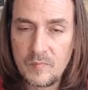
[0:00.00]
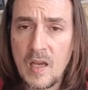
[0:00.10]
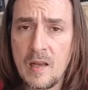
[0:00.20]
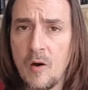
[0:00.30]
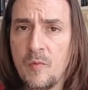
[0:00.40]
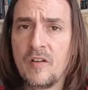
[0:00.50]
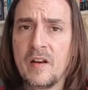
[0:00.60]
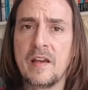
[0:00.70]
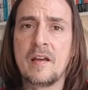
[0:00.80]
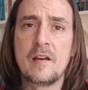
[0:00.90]
And
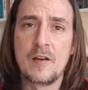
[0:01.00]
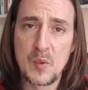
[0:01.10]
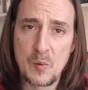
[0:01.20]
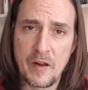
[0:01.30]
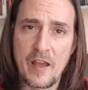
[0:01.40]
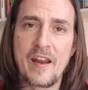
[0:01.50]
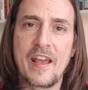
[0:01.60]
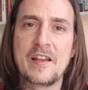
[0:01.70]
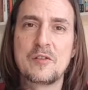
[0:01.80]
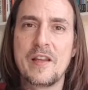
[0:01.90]
hopefully we're
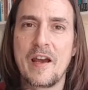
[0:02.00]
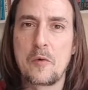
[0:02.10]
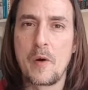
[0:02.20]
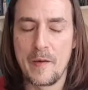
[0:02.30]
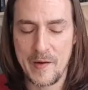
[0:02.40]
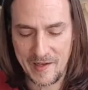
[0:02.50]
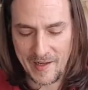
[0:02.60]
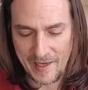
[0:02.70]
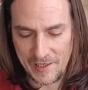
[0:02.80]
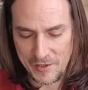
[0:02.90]
getting into the
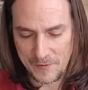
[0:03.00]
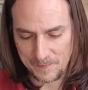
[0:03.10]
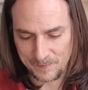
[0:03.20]
Aquarian age.